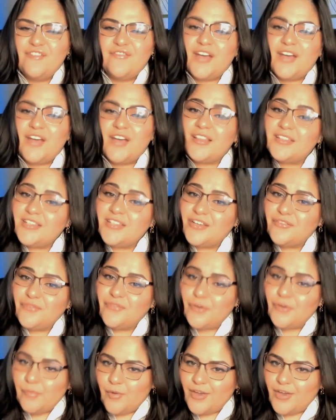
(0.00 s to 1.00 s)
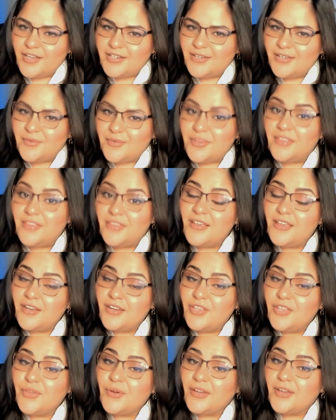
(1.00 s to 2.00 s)
Volunteer for a project
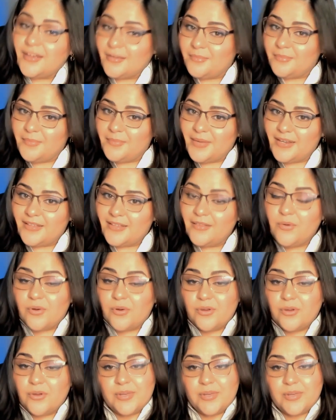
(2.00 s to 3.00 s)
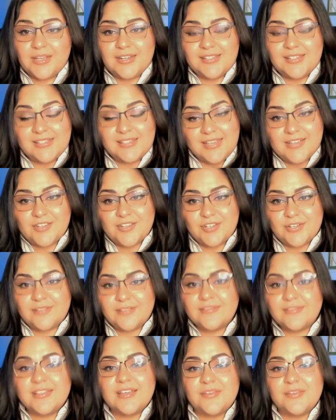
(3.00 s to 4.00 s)
within your company or
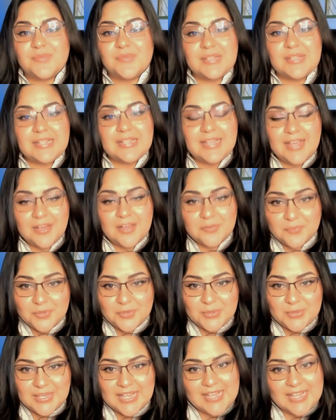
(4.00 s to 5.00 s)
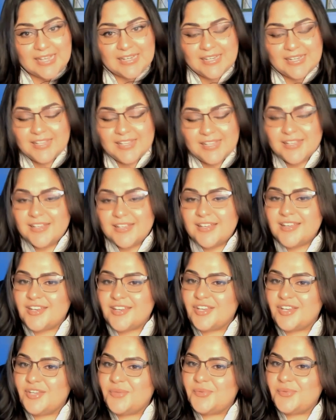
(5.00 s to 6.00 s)
organization really help you gain
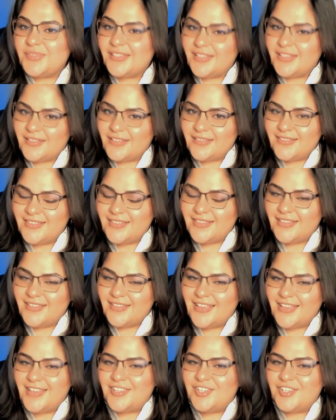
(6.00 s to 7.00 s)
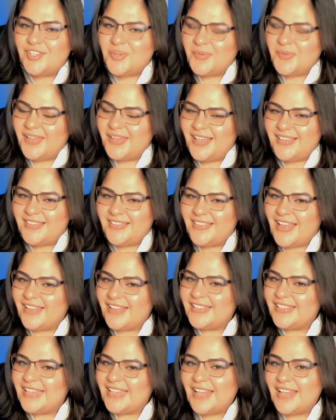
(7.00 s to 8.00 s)
new skills and showcase
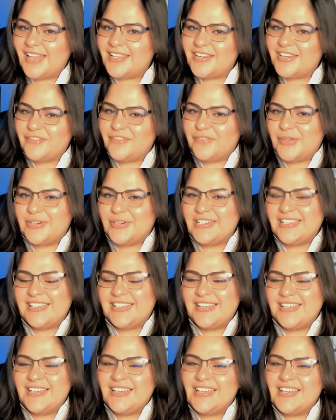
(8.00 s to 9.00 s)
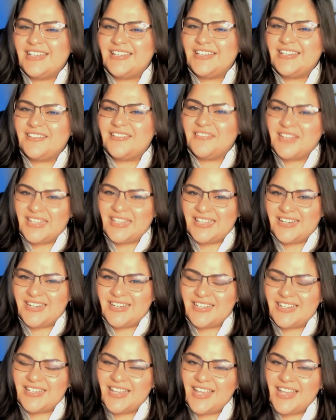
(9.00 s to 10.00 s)
that talent of yours to
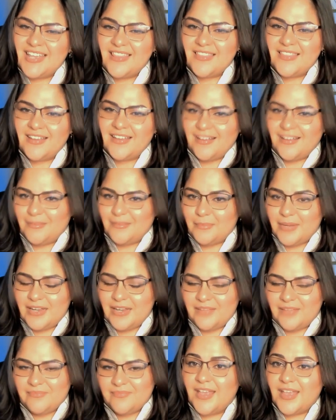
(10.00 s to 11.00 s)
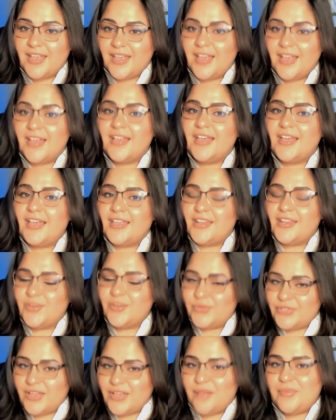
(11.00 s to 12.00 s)
others in the company. It can
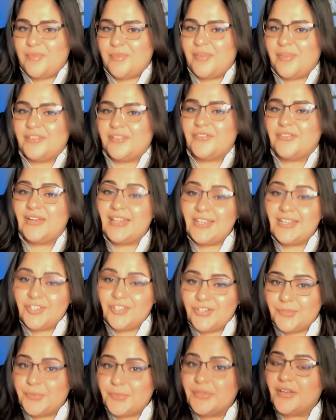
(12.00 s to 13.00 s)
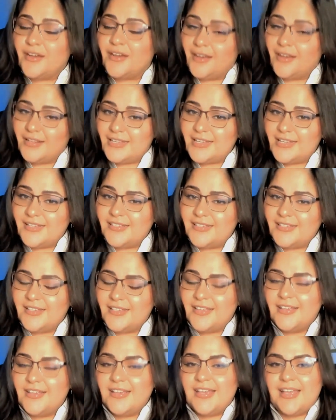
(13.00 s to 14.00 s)
also help you build relationships with colleagues
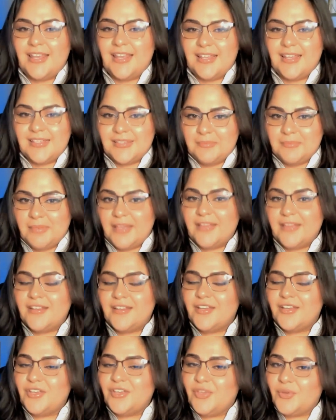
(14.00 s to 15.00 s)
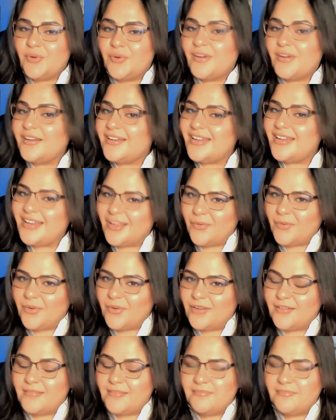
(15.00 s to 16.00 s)
and expand your
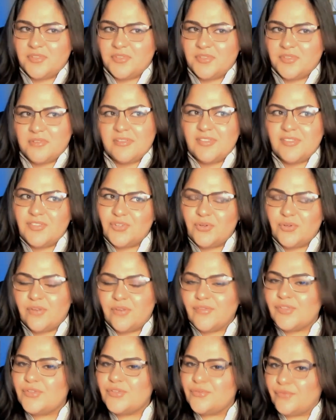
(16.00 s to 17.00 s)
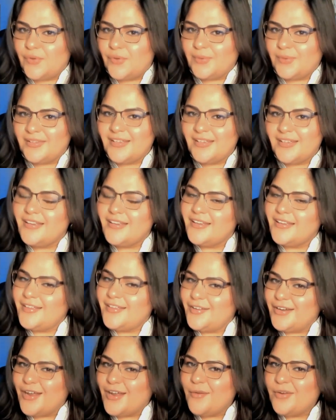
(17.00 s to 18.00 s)
network. So it's sort of a twofold.
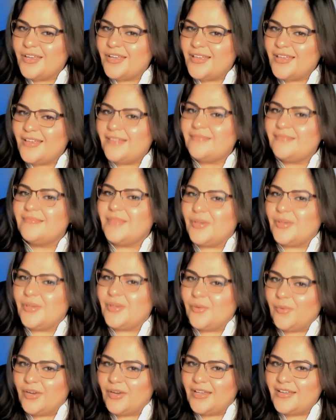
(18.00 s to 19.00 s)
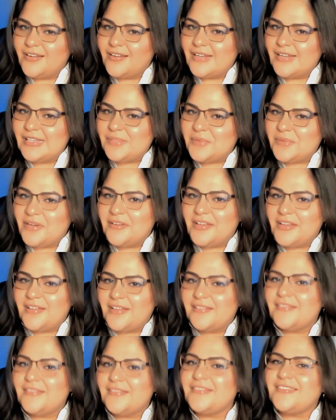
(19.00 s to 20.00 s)
You're networking, you're working on
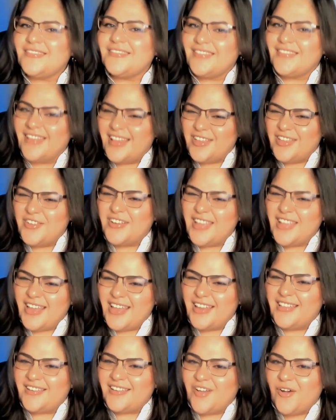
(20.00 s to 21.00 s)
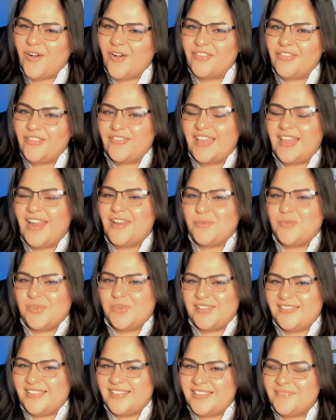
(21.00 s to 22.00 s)
experience, and you're getting all of that at
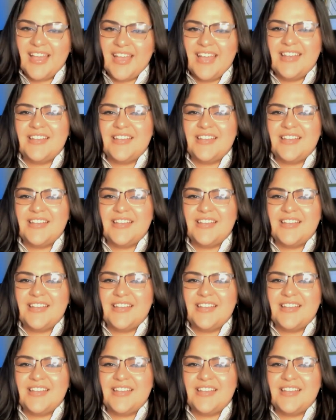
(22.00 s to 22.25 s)
once.